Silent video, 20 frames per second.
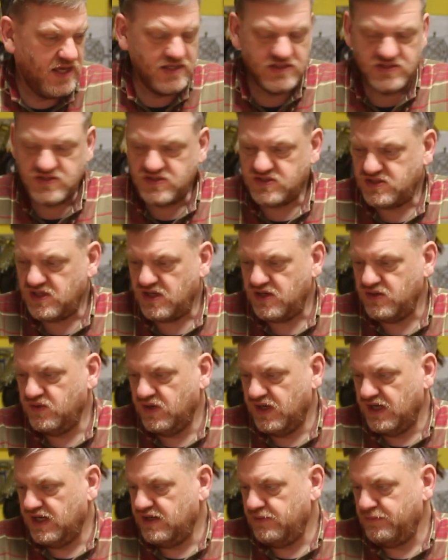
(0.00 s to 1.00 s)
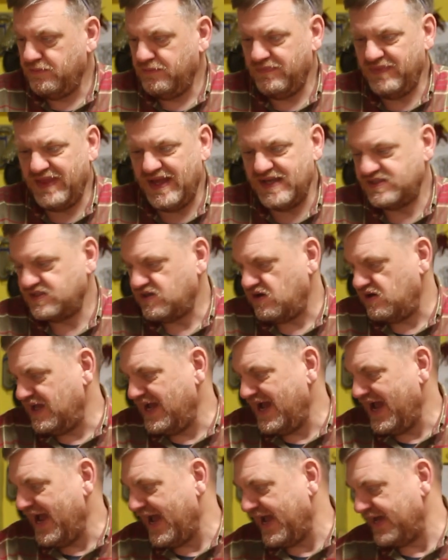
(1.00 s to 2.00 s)
So that's kind of
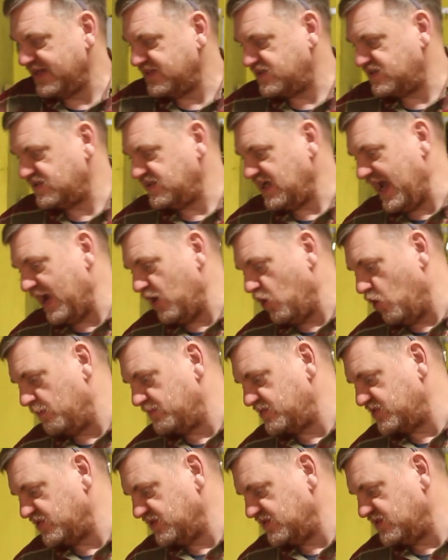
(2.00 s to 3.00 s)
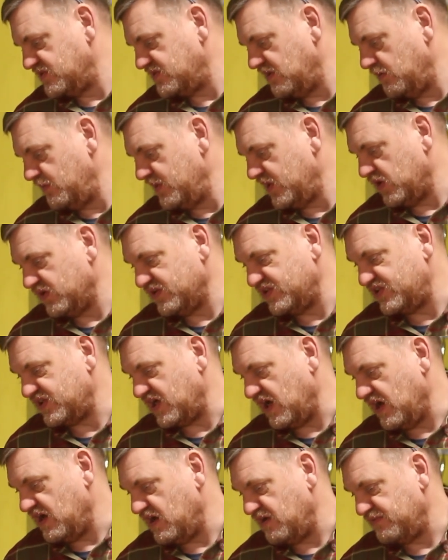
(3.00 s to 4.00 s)
hat options. Then we got
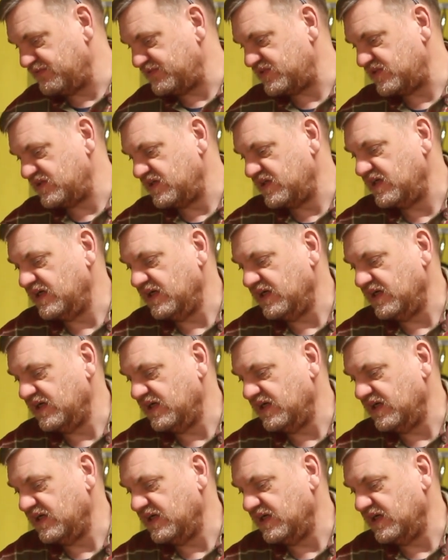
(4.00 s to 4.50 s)
scarves.